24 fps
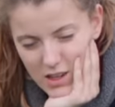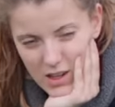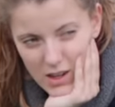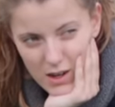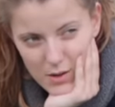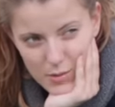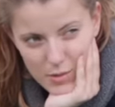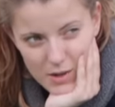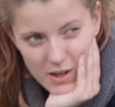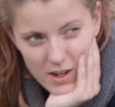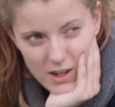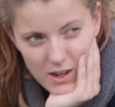
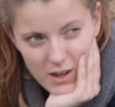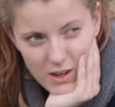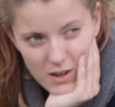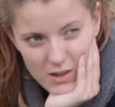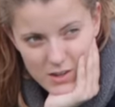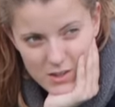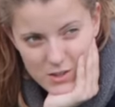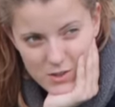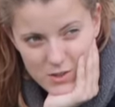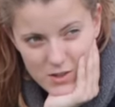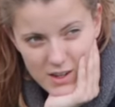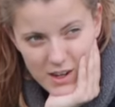Yeah, but I
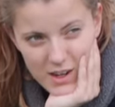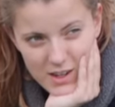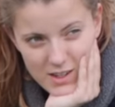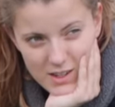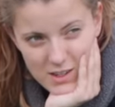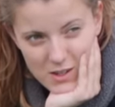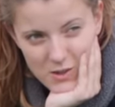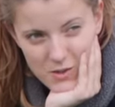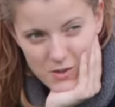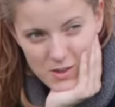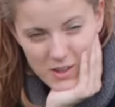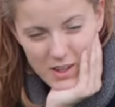already tried
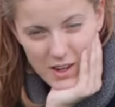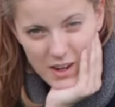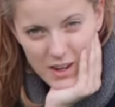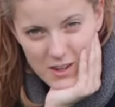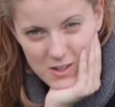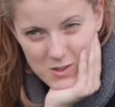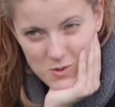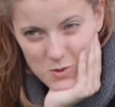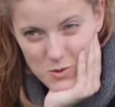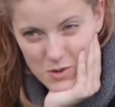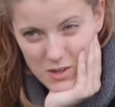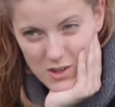to go in the
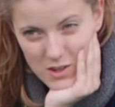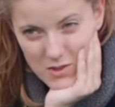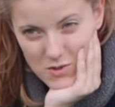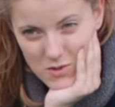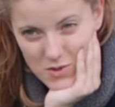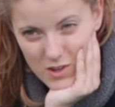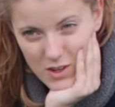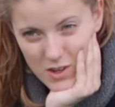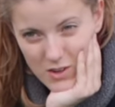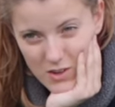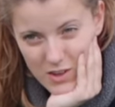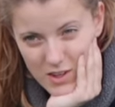house without you
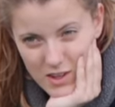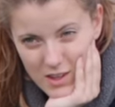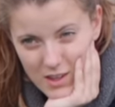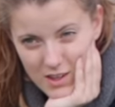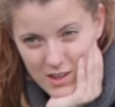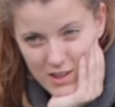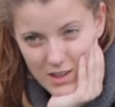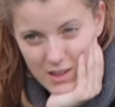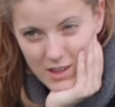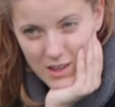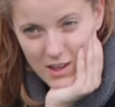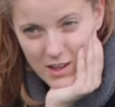knowing,
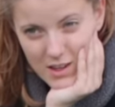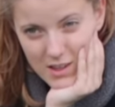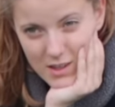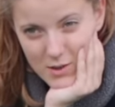and